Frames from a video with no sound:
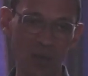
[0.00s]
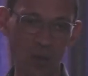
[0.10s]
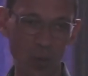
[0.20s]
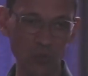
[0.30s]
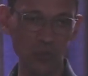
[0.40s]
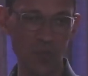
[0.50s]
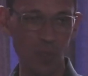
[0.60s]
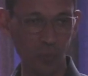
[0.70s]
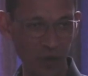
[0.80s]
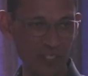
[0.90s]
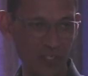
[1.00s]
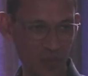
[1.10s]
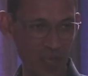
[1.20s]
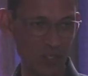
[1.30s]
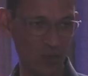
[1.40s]
onto the precious
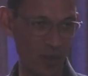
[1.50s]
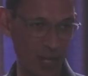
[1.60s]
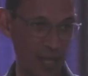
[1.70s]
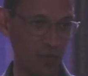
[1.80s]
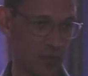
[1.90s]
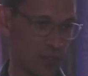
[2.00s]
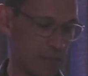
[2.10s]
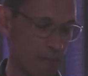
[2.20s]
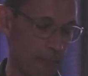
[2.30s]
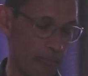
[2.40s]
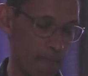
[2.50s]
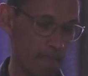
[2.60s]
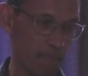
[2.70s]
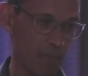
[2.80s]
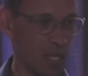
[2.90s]
things of our life.
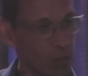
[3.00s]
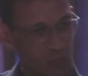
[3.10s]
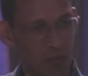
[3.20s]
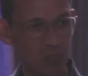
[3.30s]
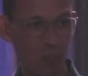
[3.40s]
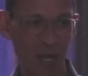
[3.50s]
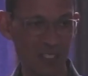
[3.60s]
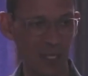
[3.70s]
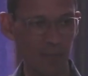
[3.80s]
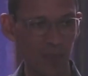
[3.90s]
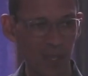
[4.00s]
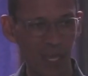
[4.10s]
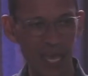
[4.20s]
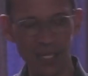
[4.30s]
No trespassing. And